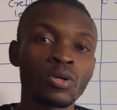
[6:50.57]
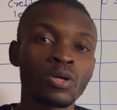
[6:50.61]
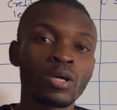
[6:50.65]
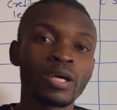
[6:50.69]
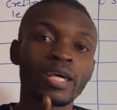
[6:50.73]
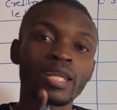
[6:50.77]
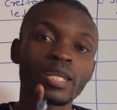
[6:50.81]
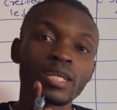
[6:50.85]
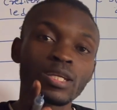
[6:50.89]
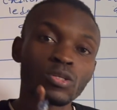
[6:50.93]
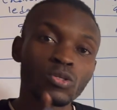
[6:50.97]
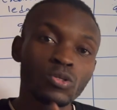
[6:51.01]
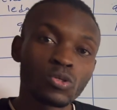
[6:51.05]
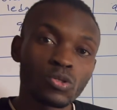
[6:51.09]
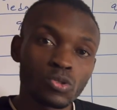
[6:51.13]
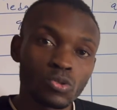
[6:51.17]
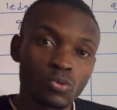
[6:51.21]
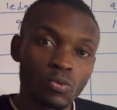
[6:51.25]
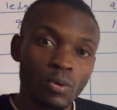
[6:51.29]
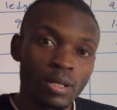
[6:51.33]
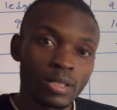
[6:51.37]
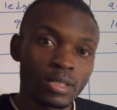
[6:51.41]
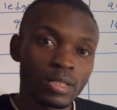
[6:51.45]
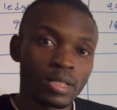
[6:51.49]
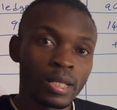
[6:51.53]
reduce
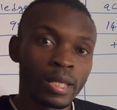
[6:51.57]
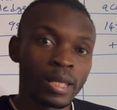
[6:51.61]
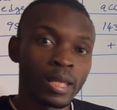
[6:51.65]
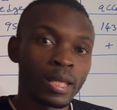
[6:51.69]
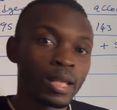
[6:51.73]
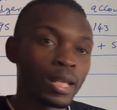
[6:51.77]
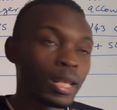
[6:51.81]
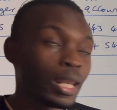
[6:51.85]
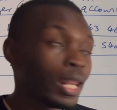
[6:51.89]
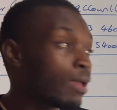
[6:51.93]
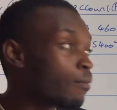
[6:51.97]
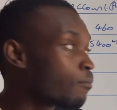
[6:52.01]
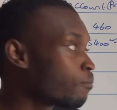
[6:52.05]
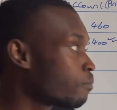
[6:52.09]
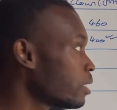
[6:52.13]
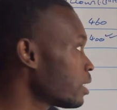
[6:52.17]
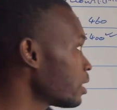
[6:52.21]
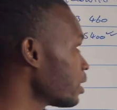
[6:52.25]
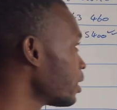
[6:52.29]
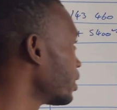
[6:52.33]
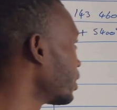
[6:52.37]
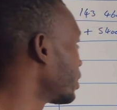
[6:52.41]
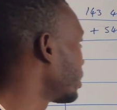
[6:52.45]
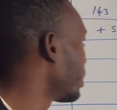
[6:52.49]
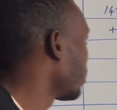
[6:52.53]
what?
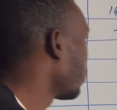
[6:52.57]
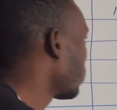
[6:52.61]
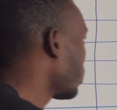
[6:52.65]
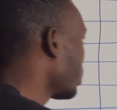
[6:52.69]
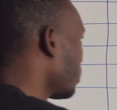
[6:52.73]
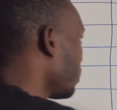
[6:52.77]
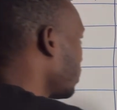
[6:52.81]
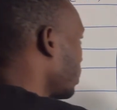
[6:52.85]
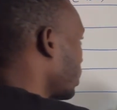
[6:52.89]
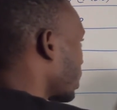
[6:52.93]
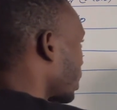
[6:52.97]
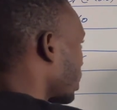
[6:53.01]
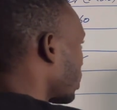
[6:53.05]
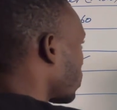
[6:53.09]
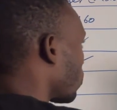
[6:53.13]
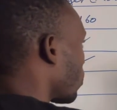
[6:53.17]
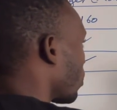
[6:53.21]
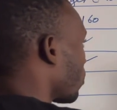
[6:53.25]
Liability, which means that we